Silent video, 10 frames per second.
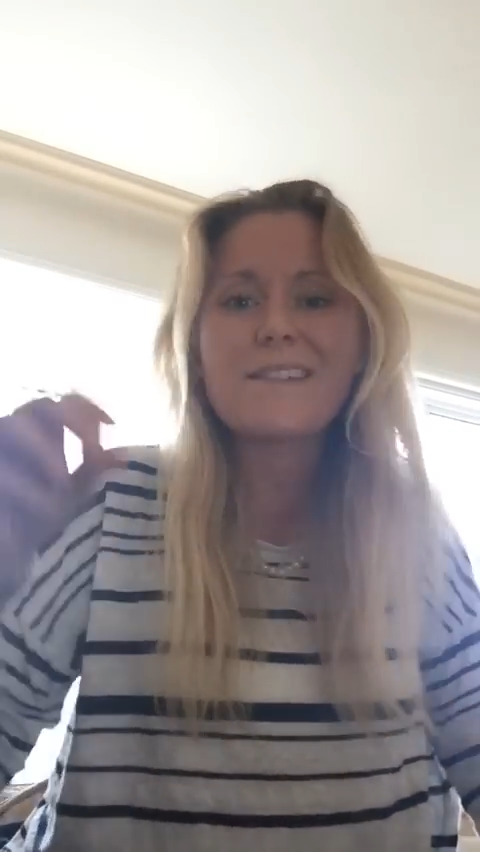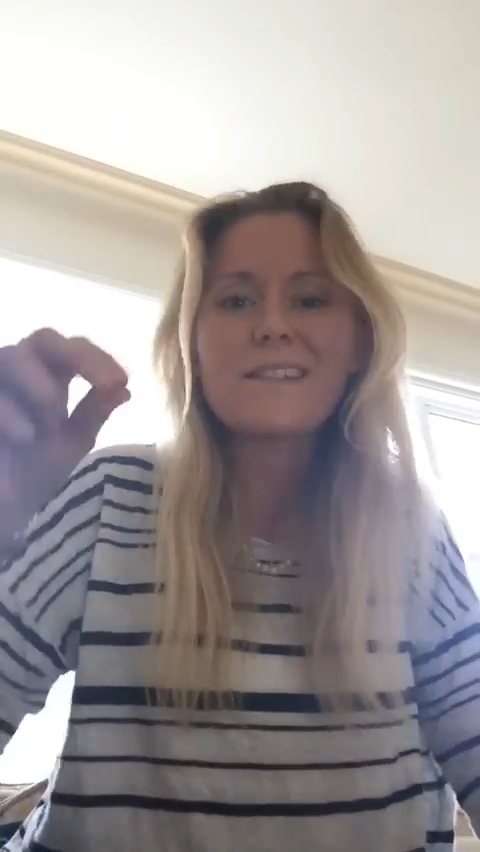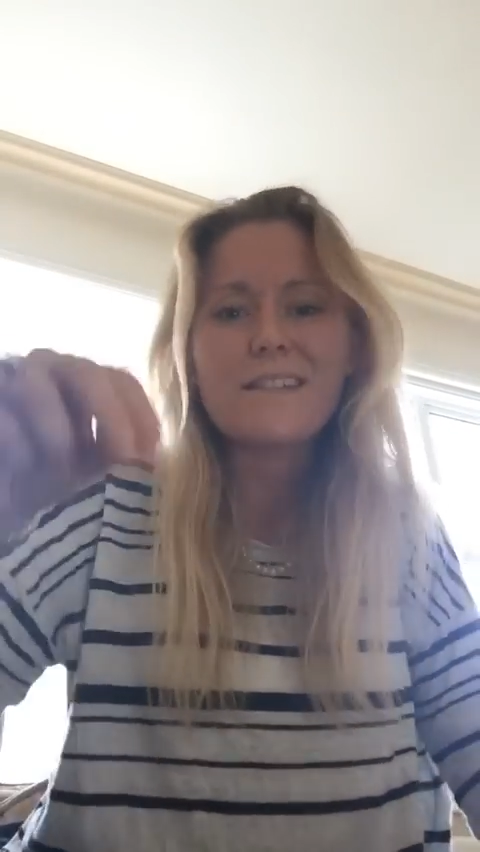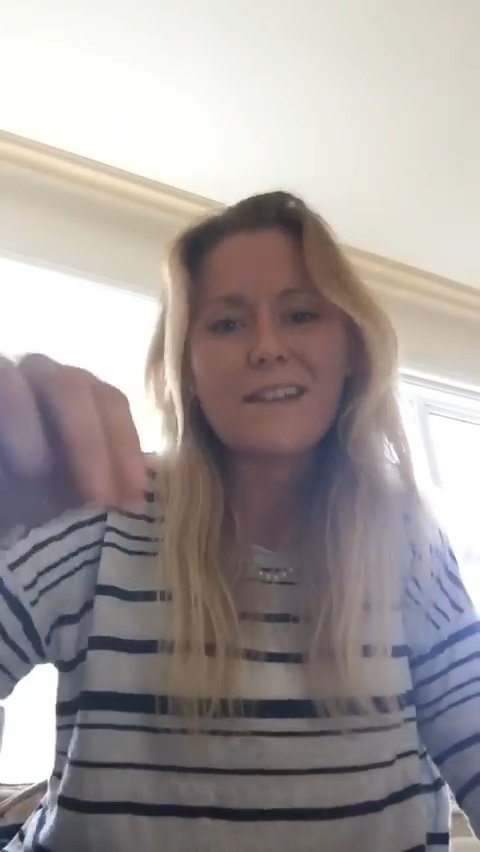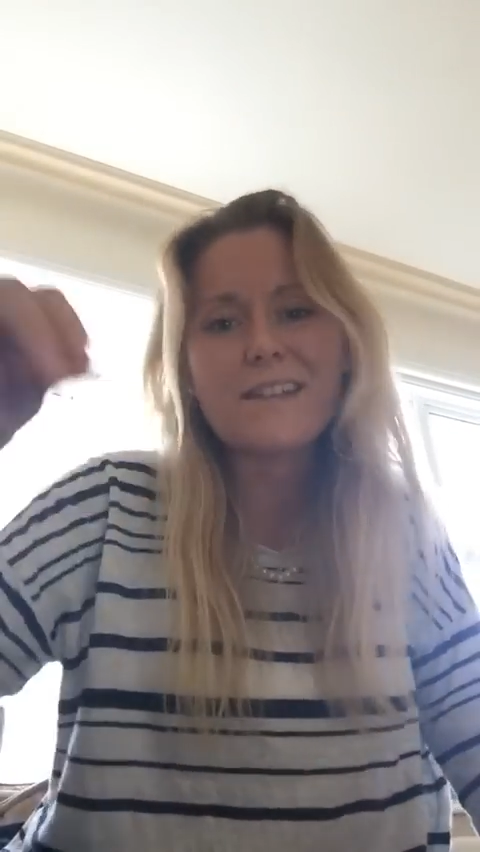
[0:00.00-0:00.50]

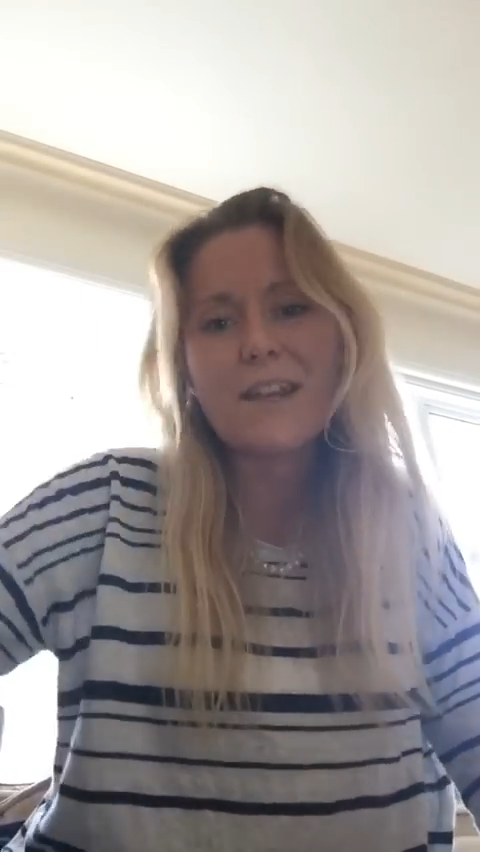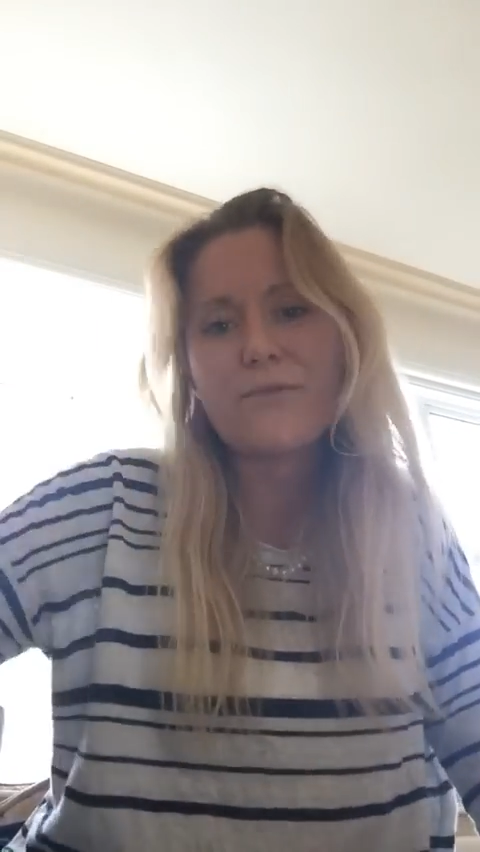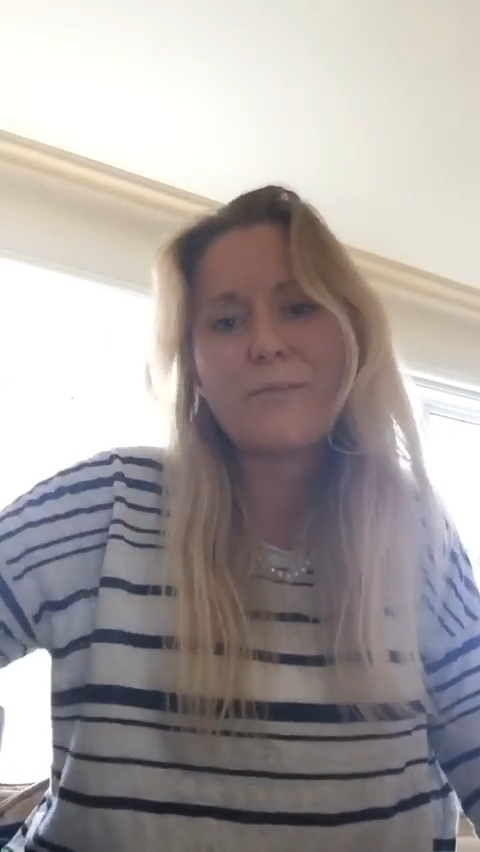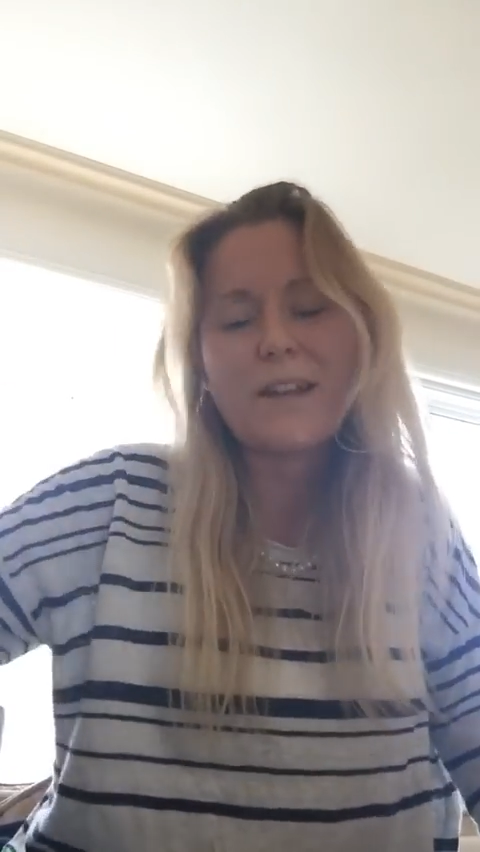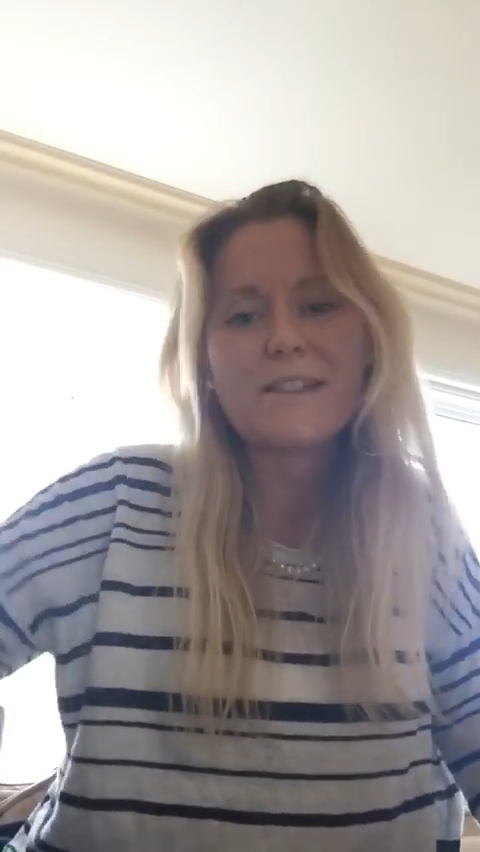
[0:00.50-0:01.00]
Essentially, they
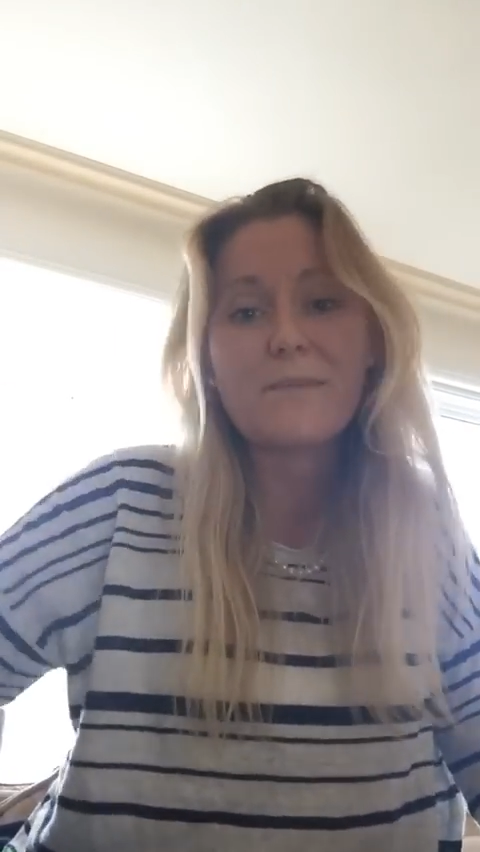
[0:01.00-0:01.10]
skip from place